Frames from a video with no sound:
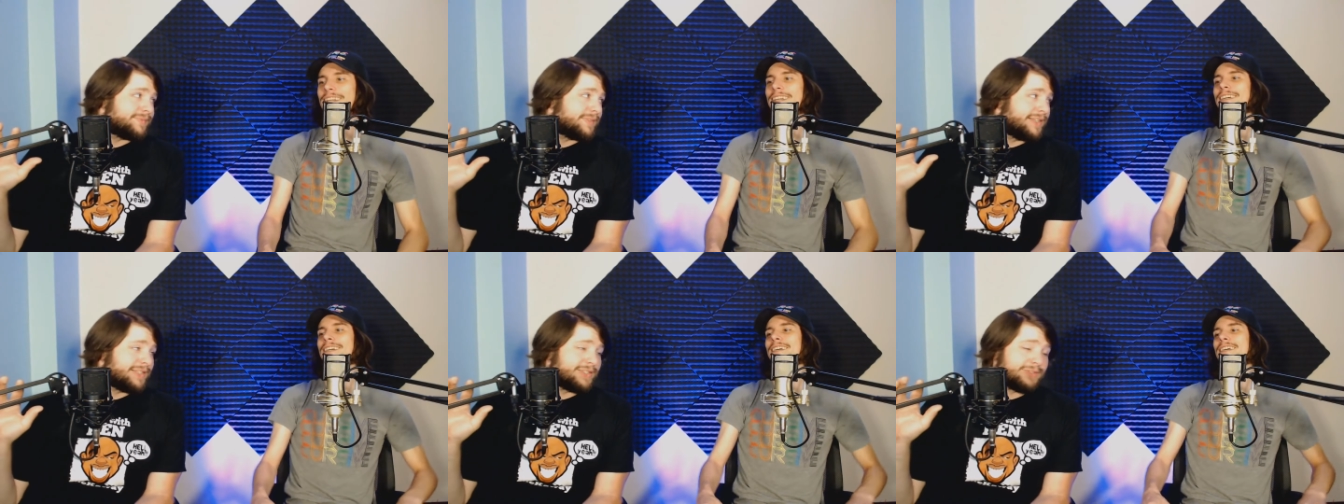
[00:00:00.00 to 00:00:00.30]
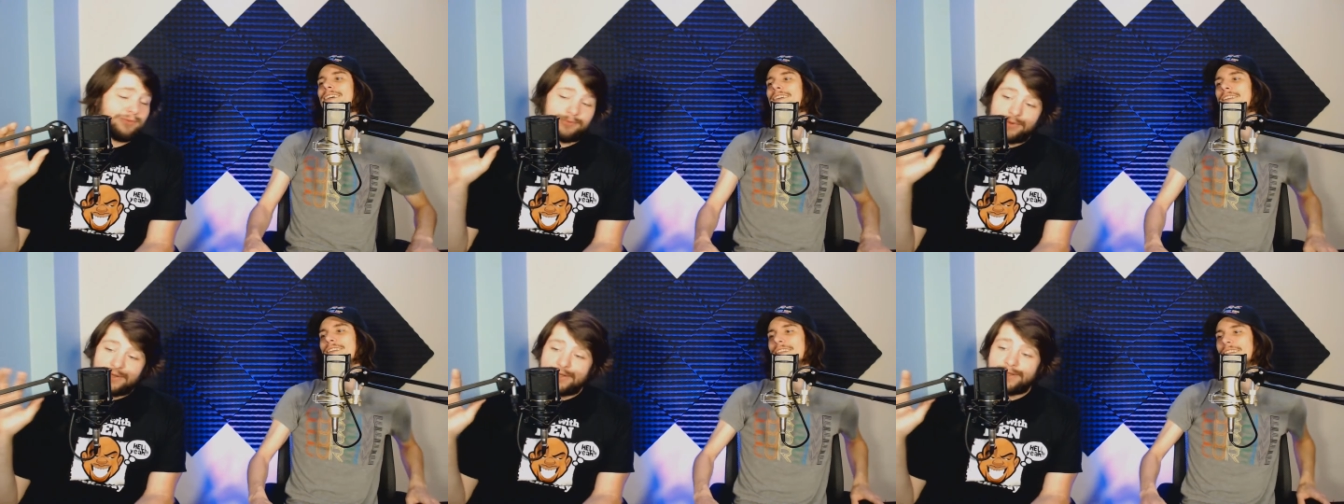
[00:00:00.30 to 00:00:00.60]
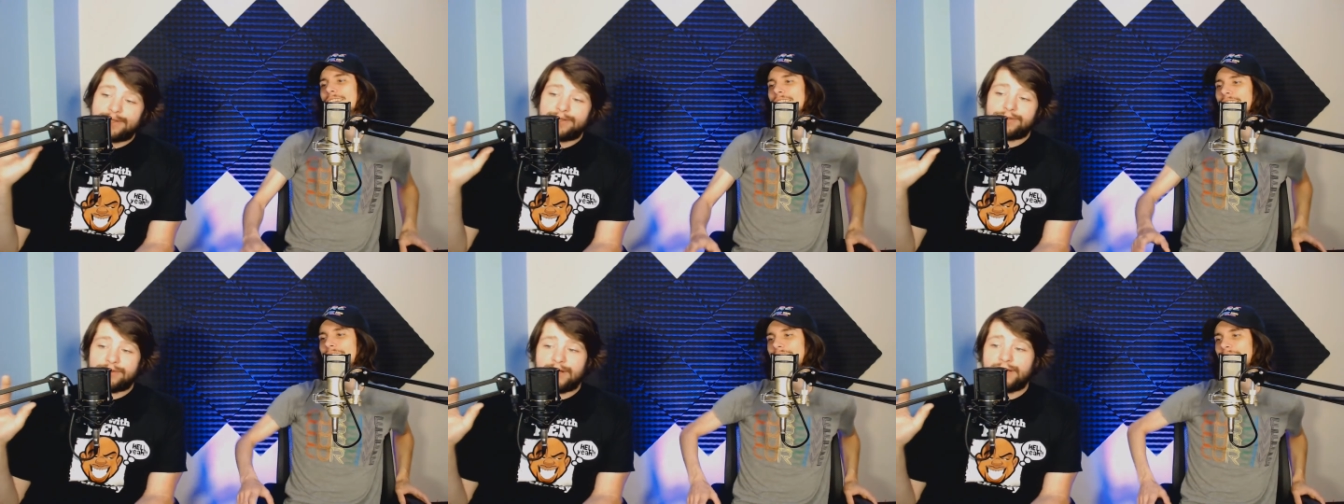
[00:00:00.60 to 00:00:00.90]
is
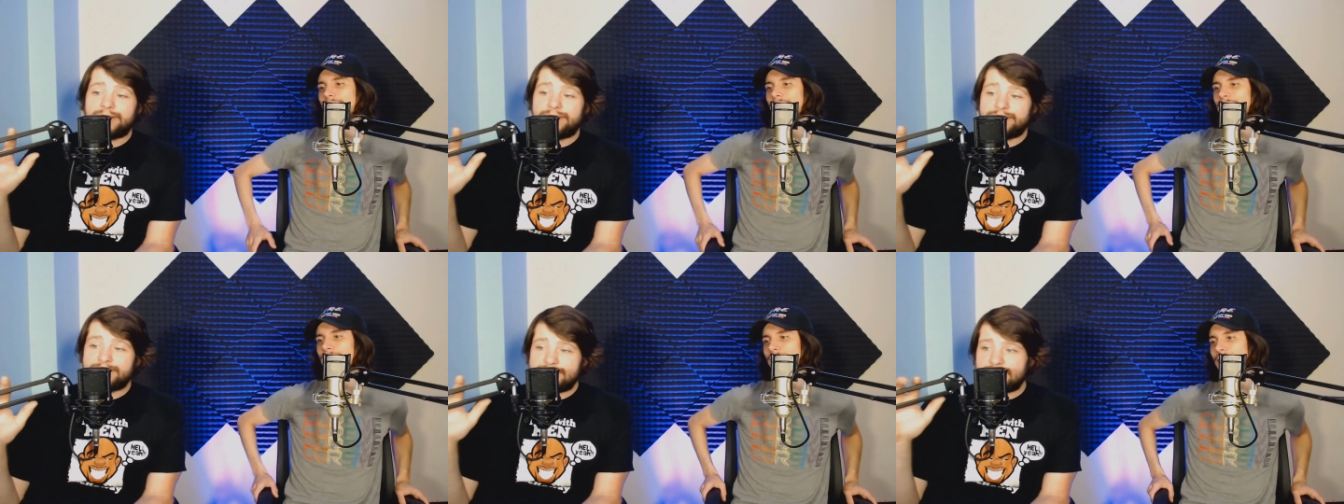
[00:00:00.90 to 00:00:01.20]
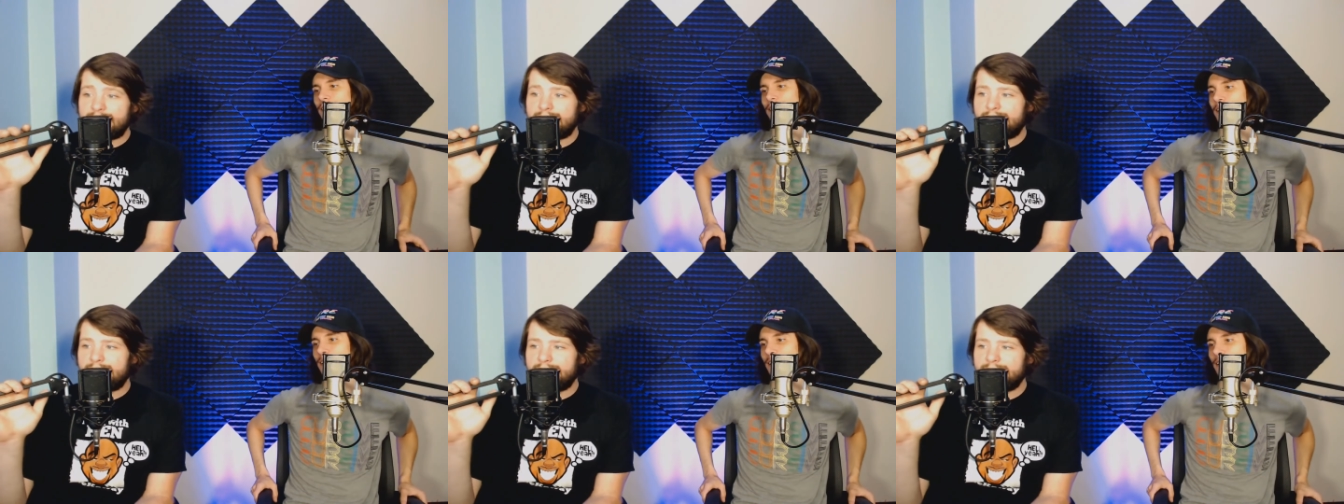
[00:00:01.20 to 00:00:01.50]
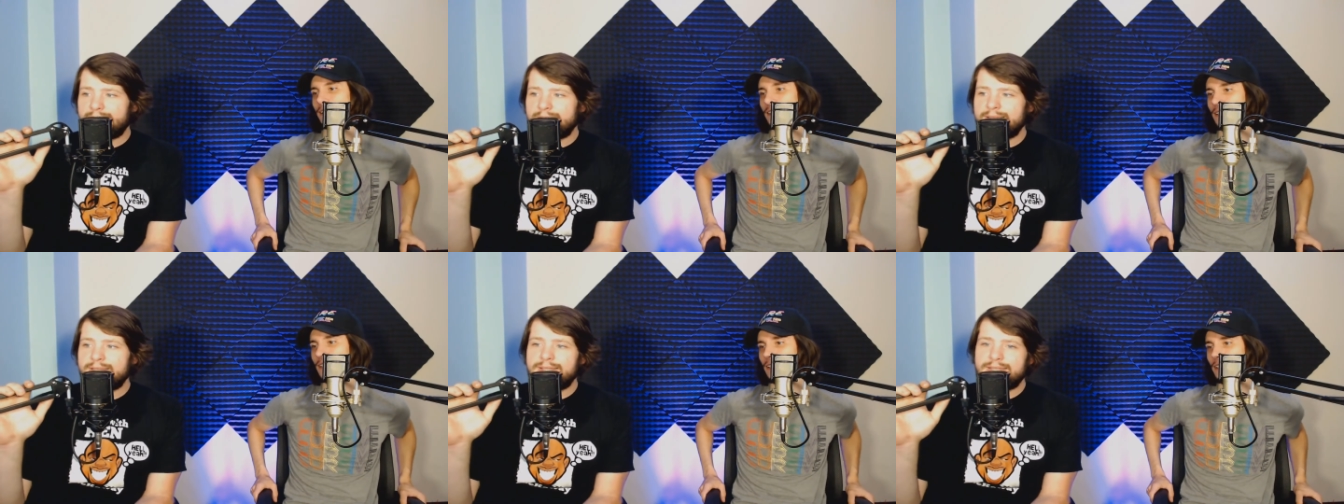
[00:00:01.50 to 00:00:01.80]
really trying to
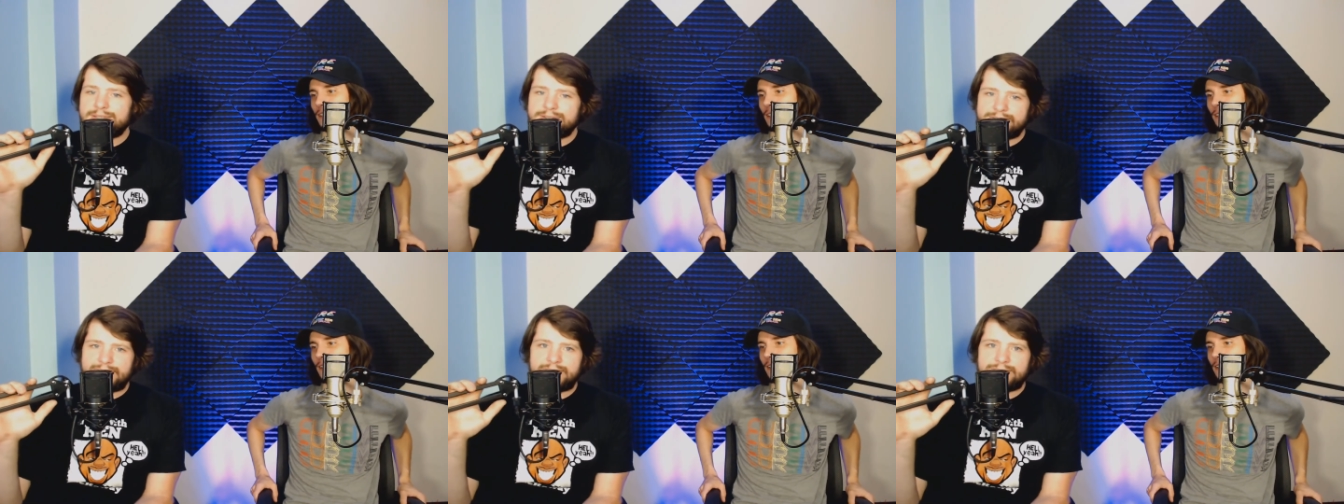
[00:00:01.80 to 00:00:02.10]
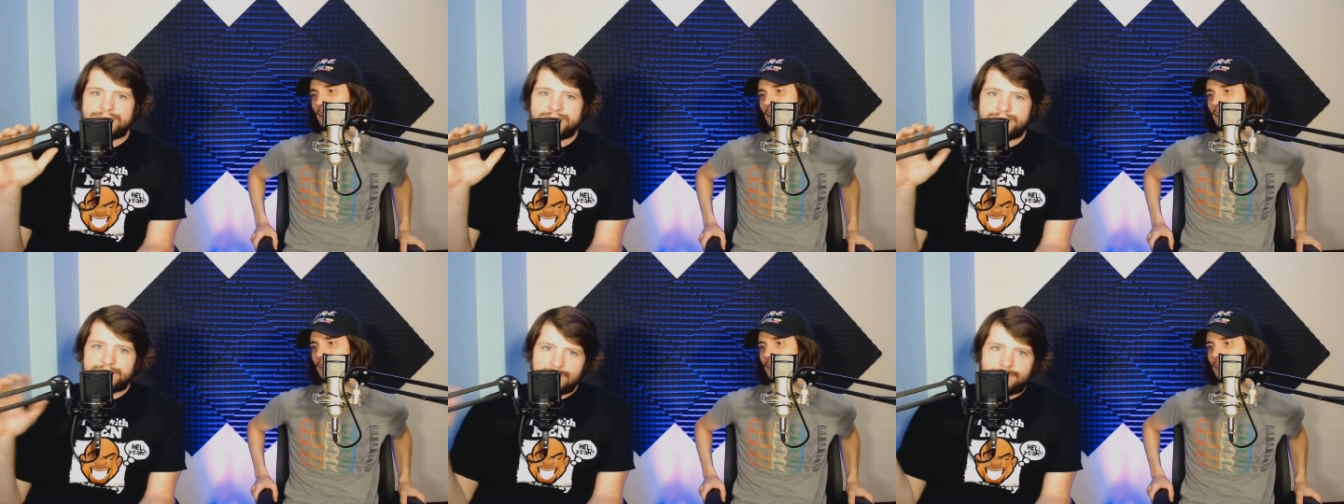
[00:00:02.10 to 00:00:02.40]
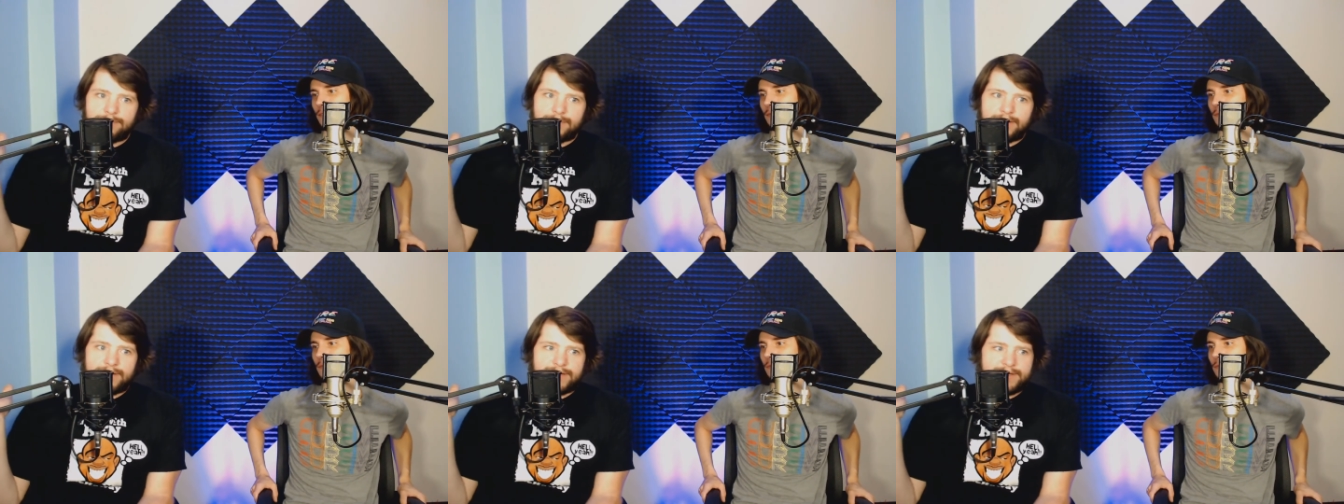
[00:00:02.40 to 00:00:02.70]
say is that
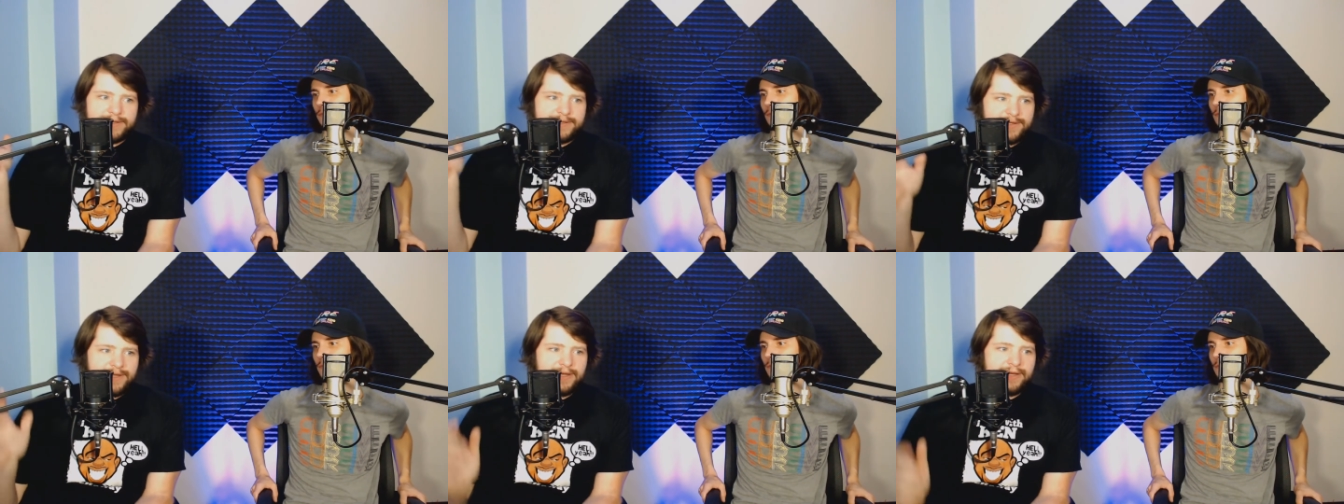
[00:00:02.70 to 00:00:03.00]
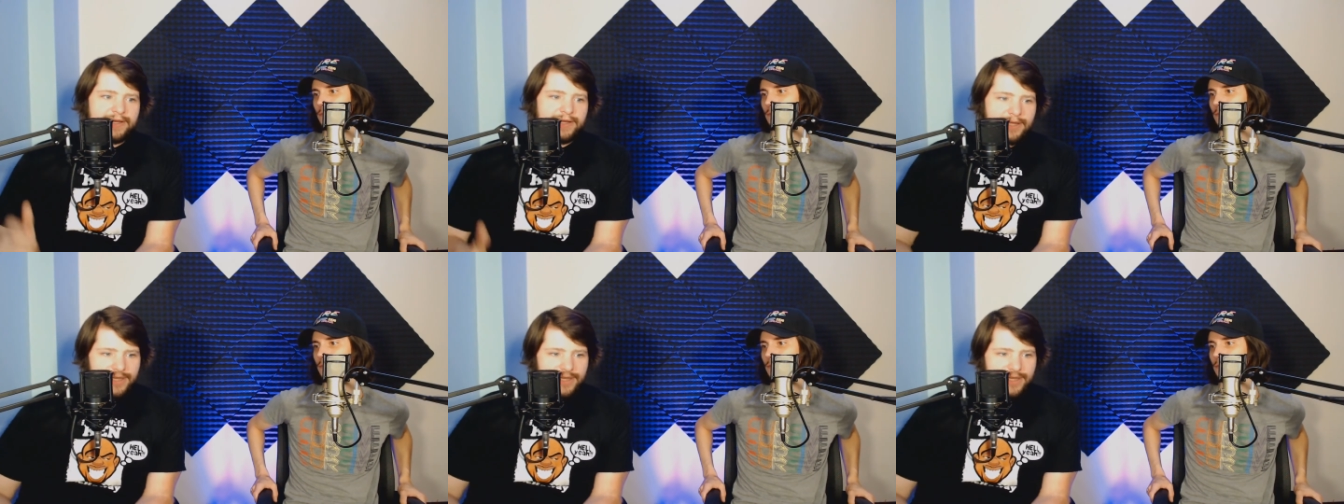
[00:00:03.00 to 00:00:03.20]
somebody sent